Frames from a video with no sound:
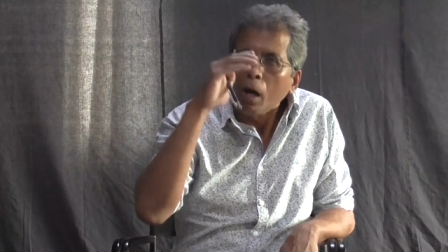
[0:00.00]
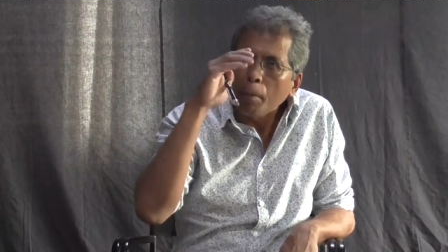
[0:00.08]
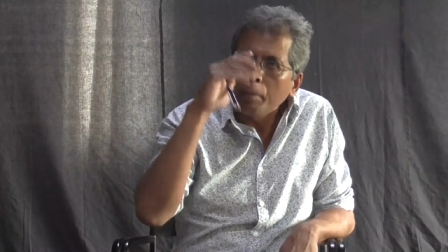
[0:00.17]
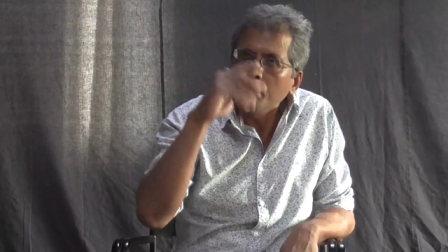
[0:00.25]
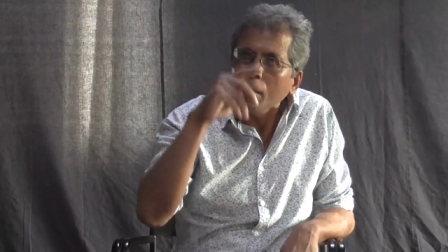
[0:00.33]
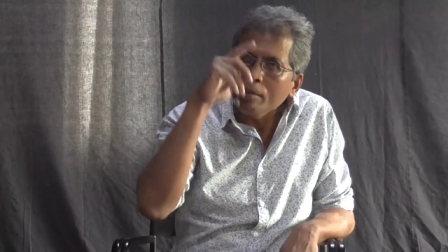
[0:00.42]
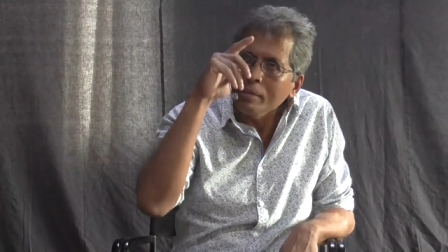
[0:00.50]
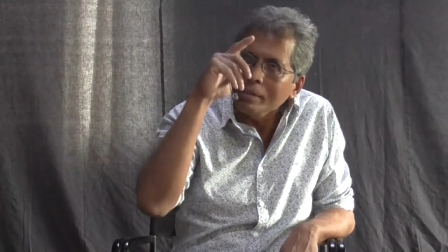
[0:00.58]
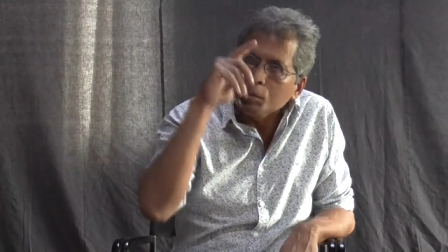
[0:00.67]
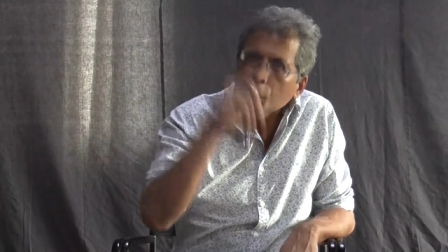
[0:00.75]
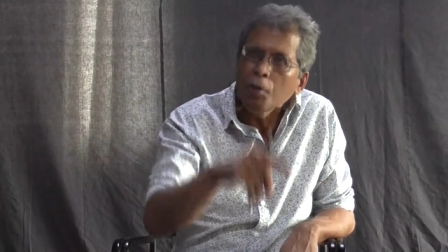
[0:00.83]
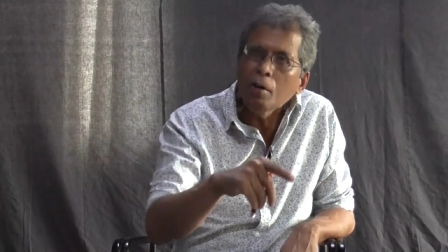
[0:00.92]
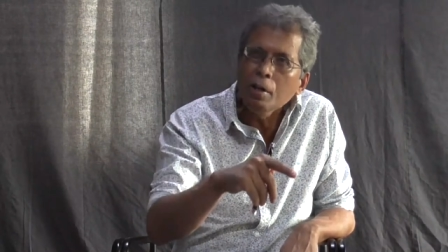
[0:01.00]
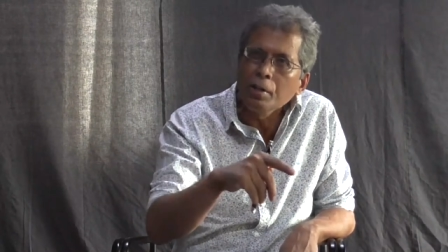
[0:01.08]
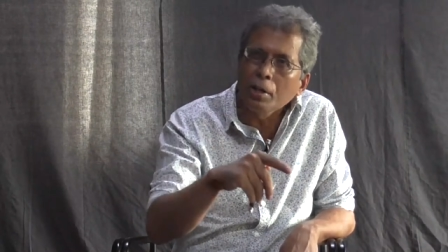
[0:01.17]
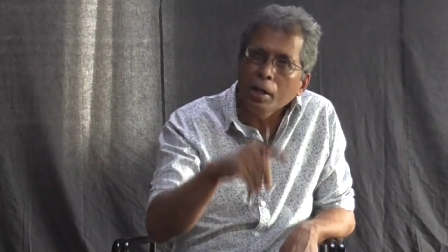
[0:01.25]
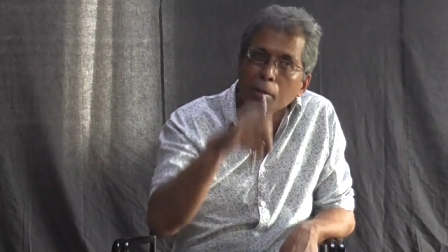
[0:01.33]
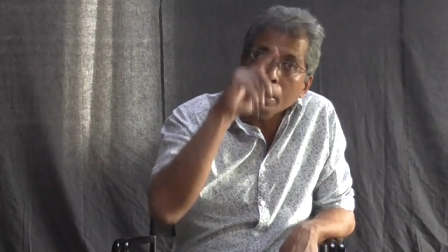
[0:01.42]
are precisely the general
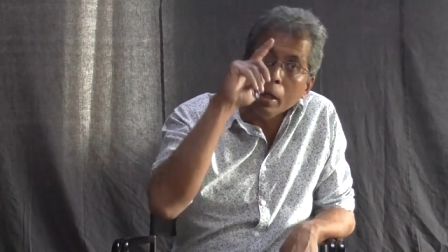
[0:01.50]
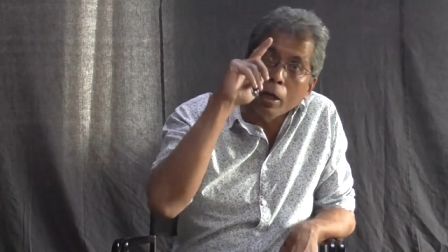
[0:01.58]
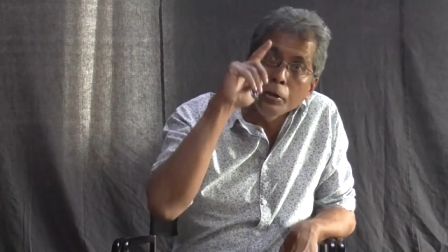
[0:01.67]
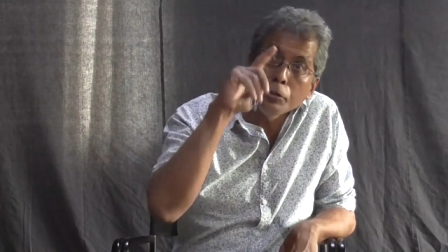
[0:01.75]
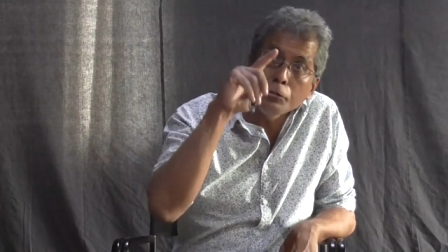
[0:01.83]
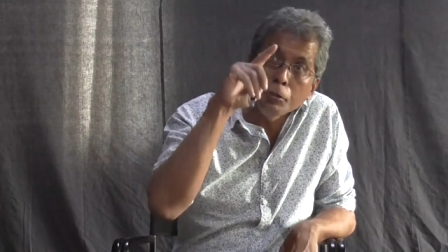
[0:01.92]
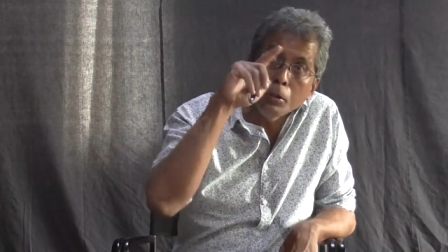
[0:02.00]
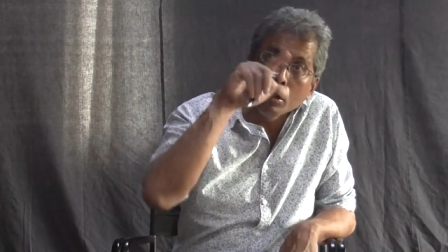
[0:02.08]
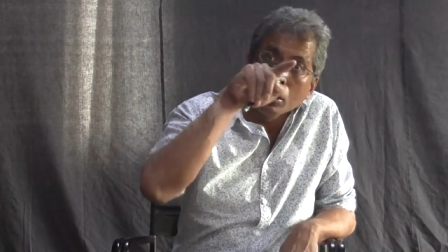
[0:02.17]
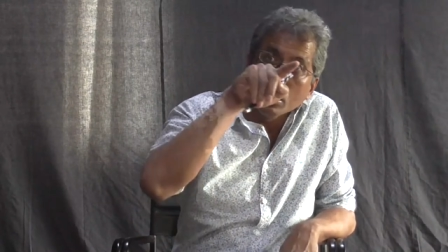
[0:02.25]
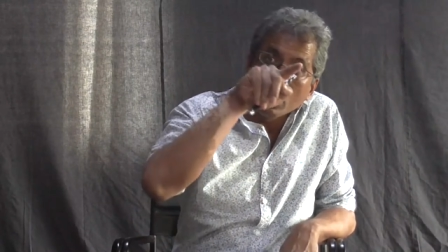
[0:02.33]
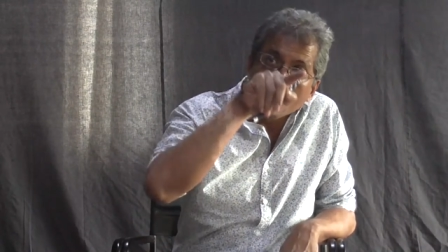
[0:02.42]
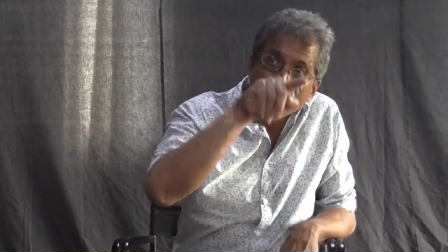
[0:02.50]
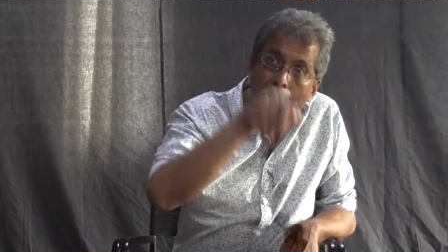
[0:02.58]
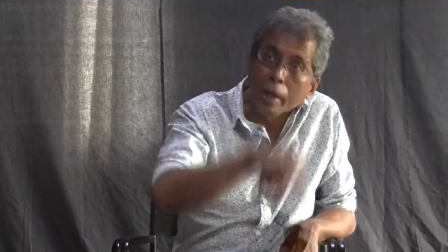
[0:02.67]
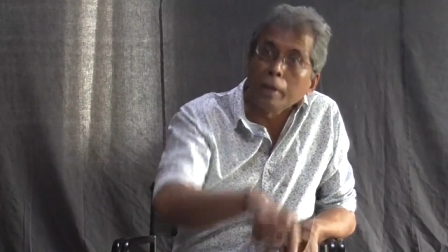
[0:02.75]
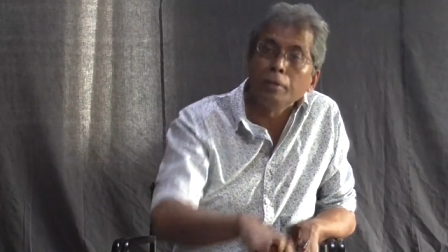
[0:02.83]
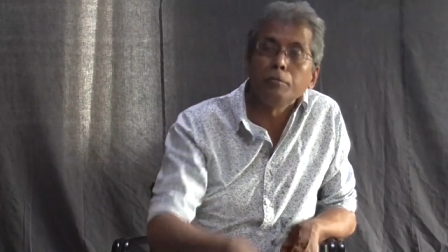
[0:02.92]
intellect but understood in the
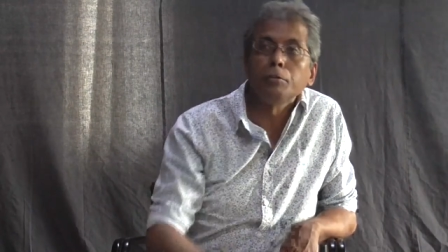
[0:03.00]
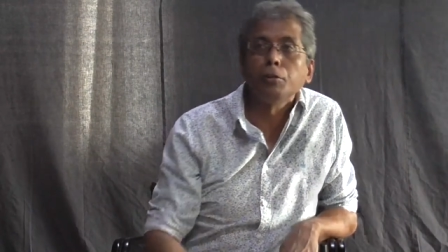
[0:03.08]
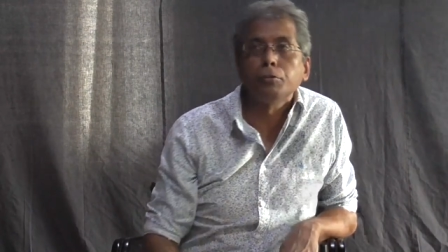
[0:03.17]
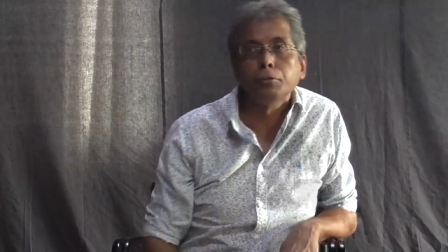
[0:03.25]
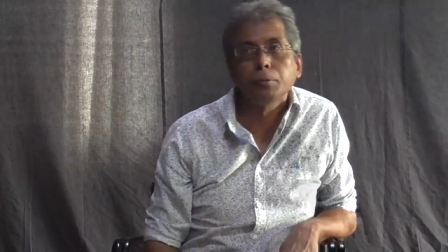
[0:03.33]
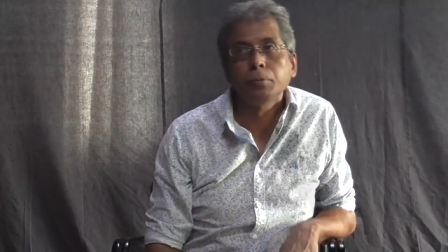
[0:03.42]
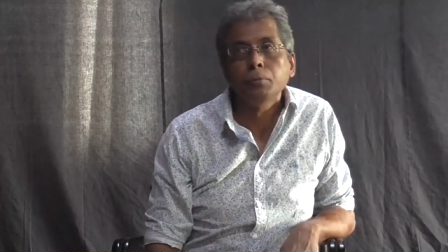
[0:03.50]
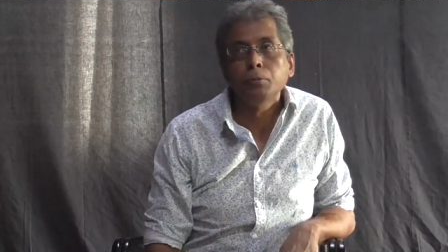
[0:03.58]
negative sense.